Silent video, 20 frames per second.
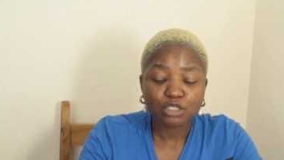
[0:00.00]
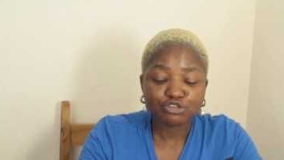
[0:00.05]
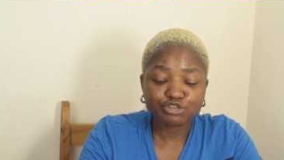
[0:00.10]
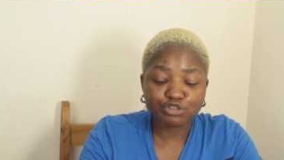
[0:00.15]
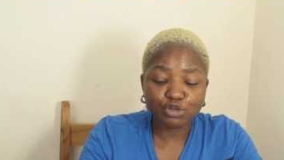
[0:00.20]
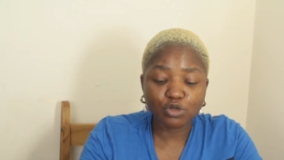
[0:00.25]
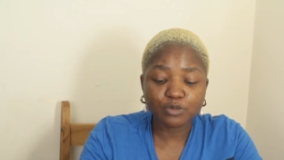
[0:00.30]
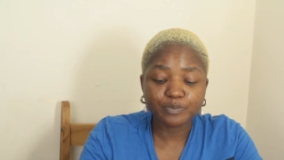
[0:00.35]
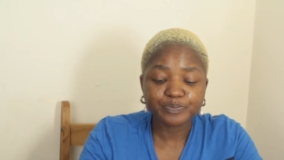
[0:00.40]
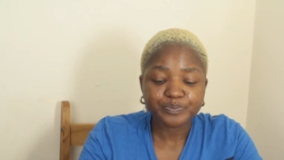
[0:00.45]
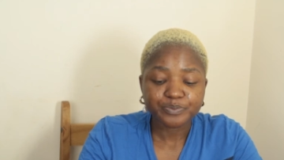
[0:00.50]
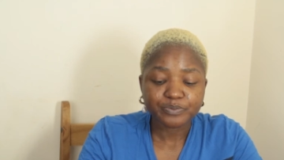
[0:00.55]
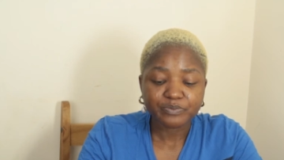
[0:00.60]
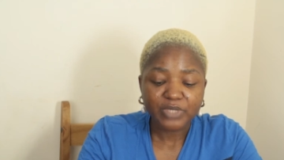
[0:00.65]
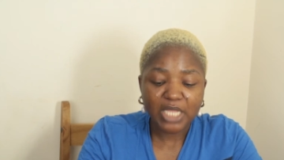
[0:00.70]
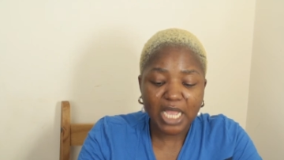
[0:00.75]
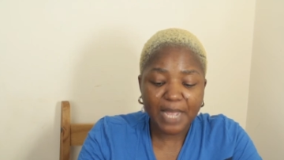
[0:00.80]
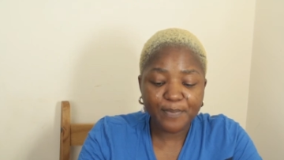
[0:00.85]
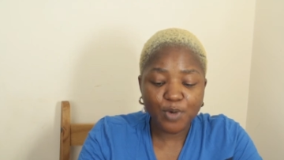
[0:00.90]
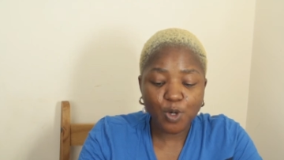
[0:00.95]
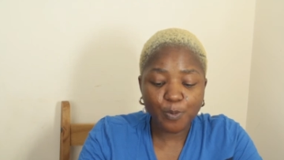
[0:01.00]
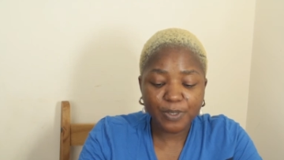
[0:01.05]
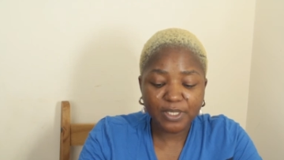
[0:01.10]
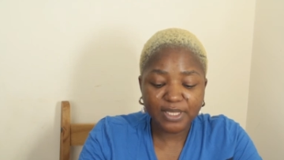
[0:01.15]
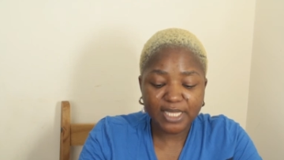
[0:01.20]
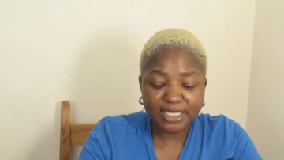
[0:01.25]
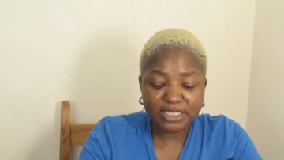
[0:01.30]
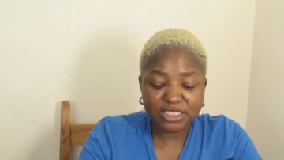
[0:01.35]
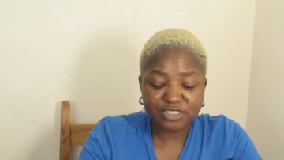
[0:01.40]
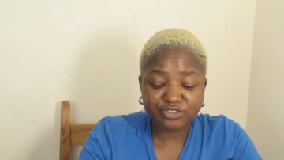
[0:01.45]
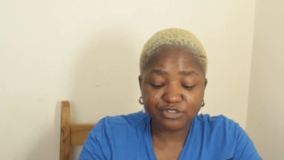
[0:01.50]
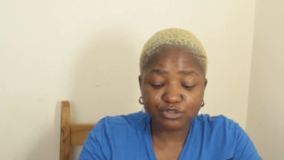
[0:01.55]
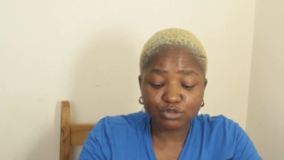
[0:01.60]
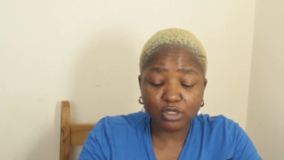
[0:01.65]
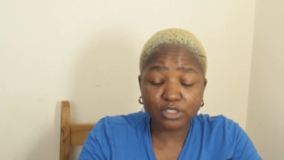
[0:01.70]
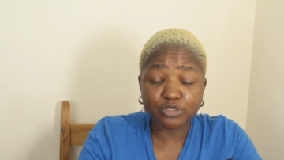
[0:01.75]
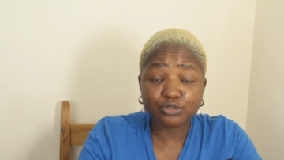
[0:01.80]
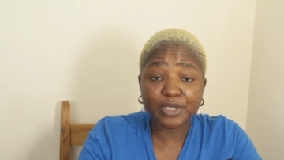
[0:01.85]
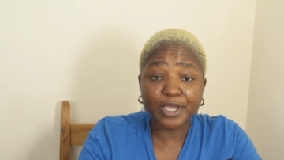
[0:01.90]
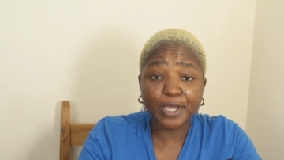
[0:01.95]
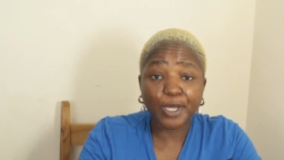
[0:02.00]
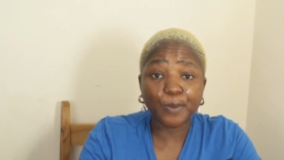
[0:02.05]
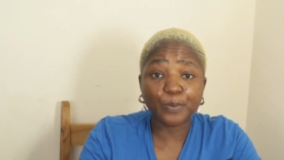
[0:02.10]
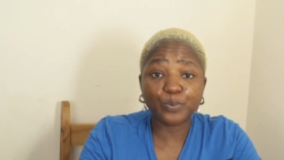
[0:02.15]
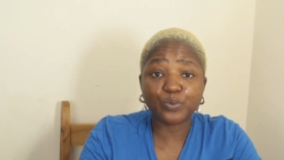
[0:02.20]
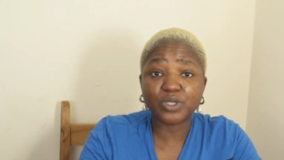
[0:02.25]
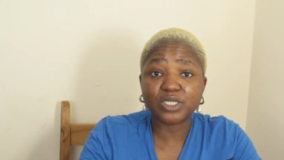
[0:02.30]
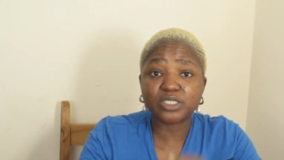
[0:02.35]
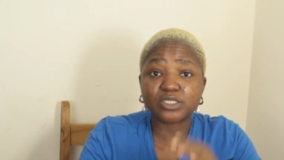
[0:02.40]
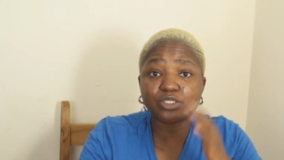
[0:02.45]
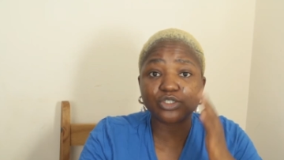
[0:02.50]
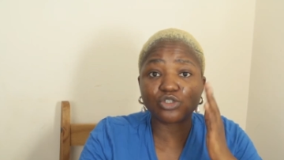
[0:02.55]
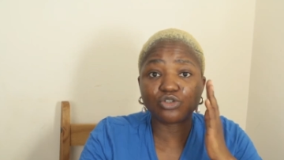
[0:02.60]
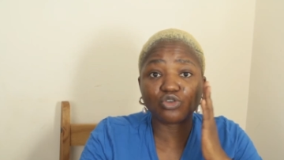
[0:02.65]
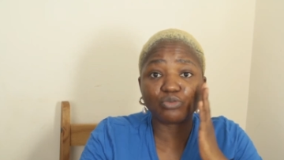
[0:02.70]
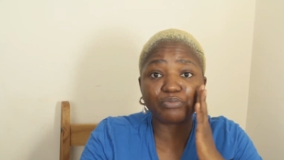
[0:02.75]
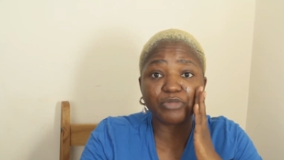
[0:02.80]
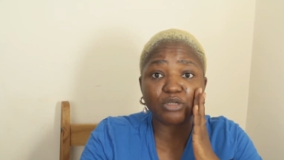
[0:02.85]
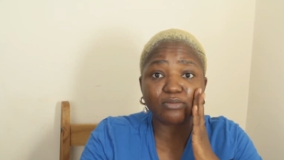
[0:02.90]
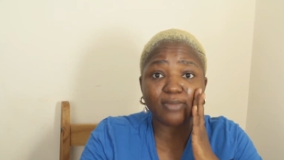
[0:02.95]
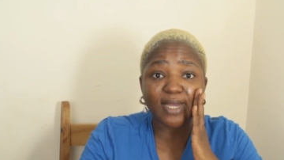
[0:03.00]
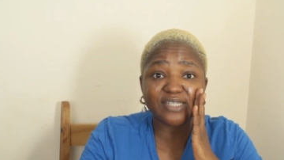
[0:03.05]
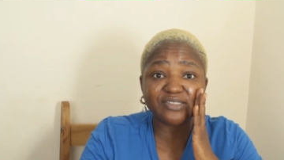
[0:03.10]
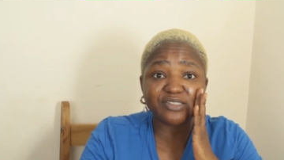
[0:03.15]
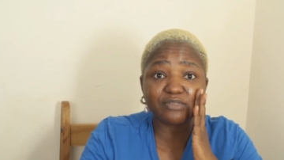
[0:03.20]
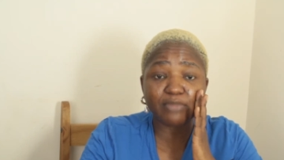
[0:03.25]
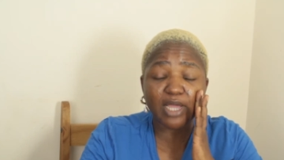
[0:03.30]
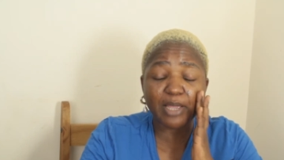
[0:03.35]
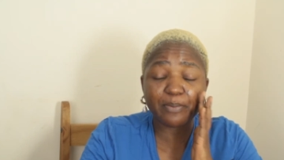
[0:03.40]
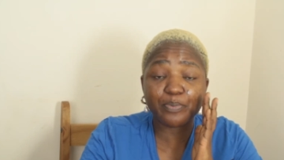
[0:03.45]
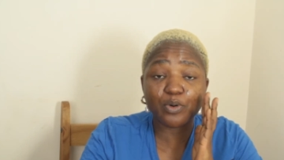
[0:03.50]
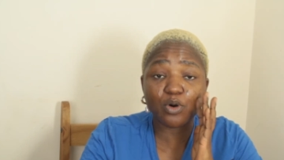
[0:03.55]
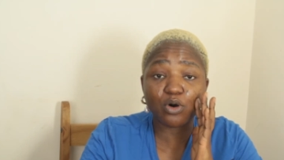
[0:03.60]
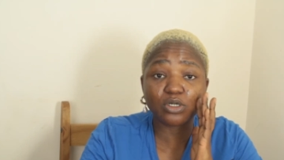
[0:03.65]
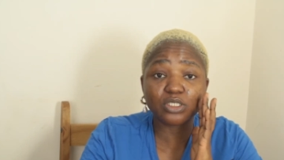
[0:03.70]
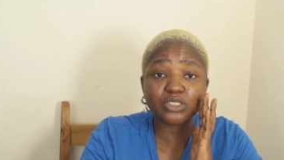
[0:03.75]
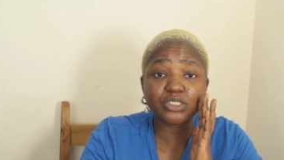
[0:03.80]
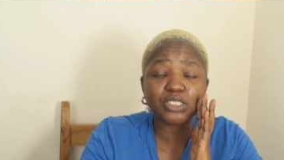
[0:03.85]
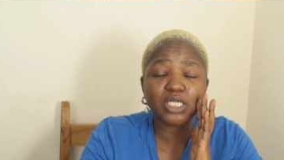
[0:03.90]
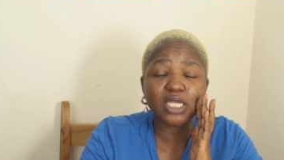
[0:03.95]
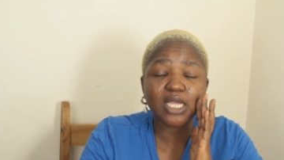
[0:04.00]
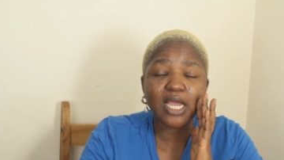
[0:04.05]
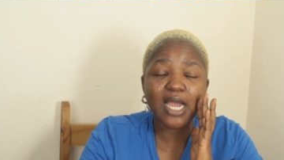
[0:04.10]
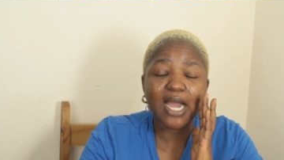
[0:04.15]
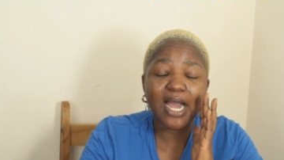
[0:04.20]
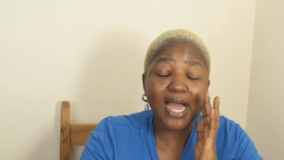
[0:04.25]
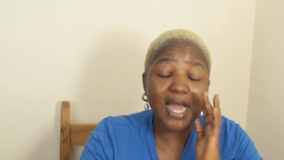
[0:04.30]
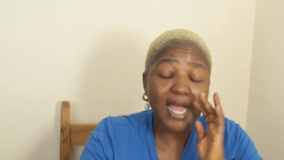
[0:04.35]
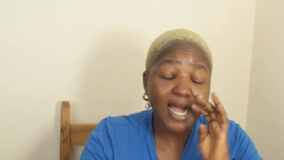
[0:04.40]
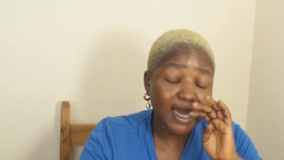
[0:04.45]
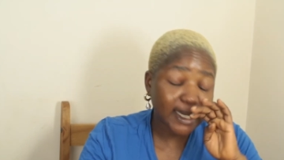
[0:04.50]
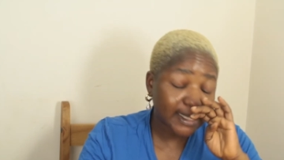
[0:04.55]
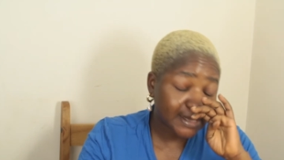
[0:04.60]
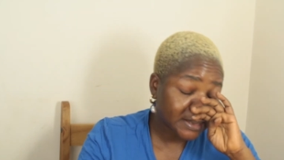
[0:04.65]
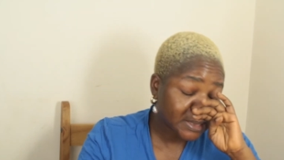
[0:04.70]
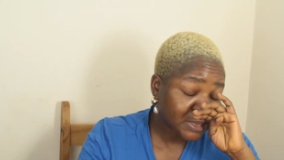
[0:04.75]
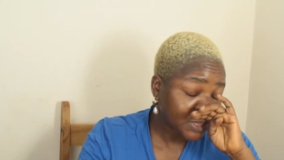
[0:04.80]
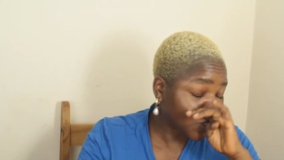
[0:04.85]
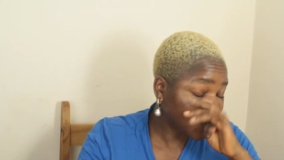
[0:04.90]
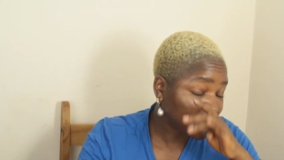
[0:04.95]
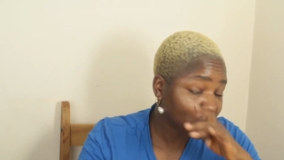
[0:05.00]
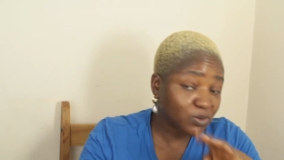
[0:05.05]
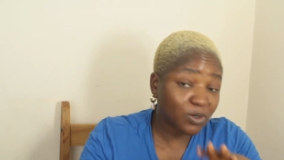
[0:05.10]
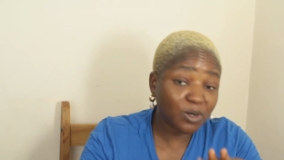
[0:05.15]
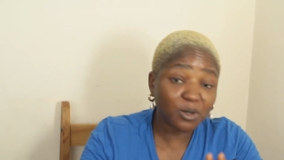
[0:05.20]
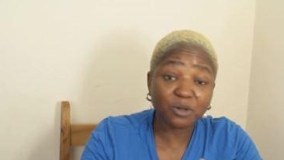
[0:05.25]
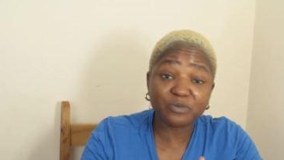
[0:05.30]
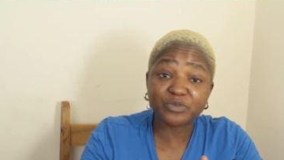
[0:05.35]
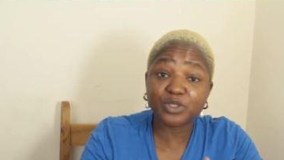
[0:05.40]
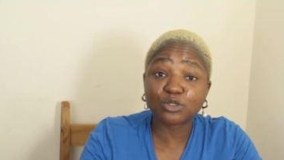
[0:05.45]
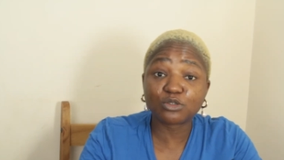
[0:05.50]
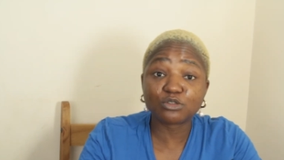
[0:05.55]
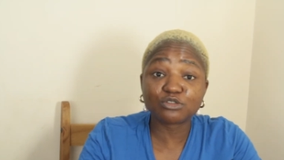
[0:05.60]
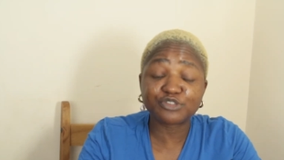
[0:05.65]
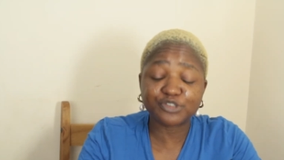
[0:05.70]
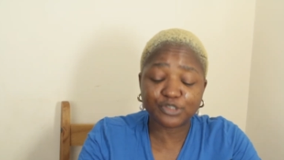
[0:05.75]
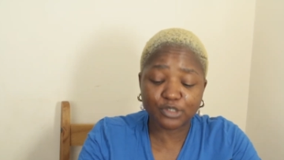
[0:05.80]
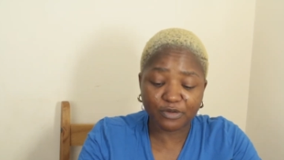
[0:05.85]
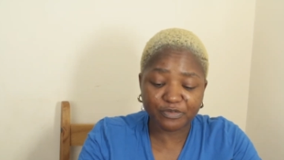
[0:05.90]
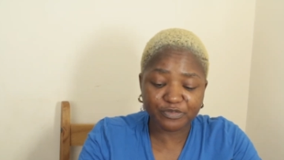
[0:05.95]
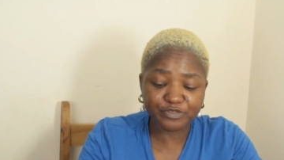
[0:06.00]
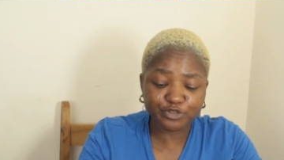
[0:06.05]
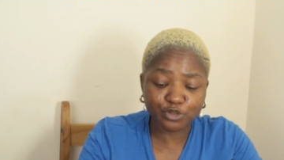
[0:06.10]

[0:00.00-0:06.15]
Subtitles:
So I'm hoping that this is going to help with minimizing my pores and all of the good stuff.